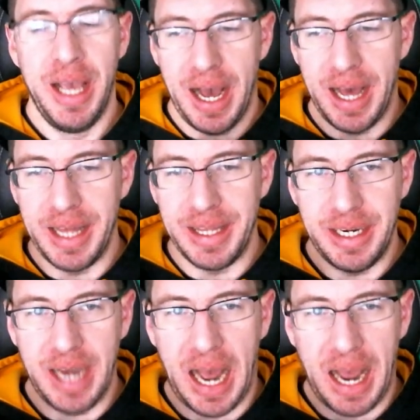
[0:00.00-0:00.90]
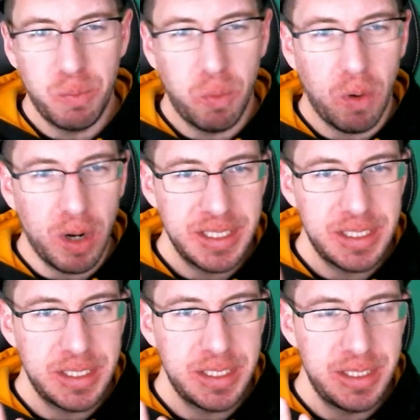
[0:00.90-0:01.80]
Uh, I want
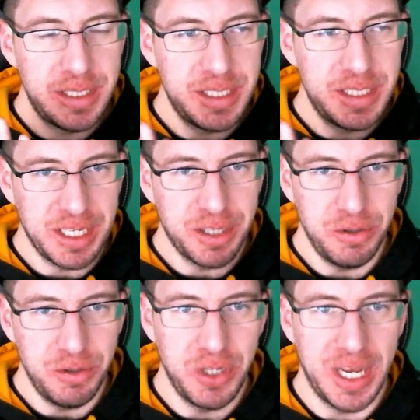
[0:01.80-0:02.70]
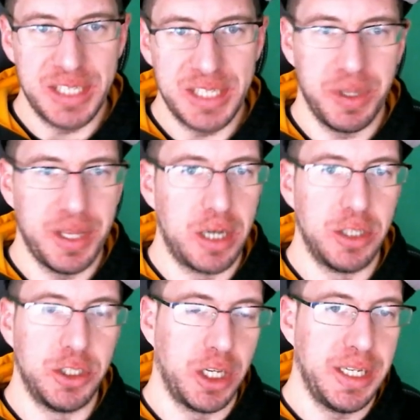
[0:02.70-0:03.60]
to include you guys with our
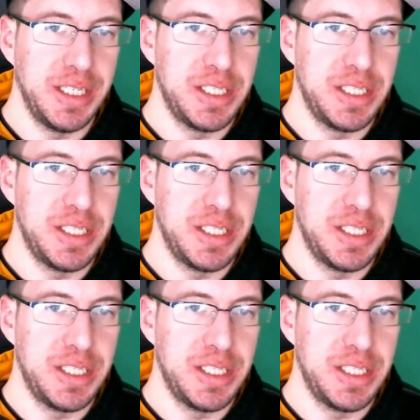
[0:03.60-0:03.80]
journey.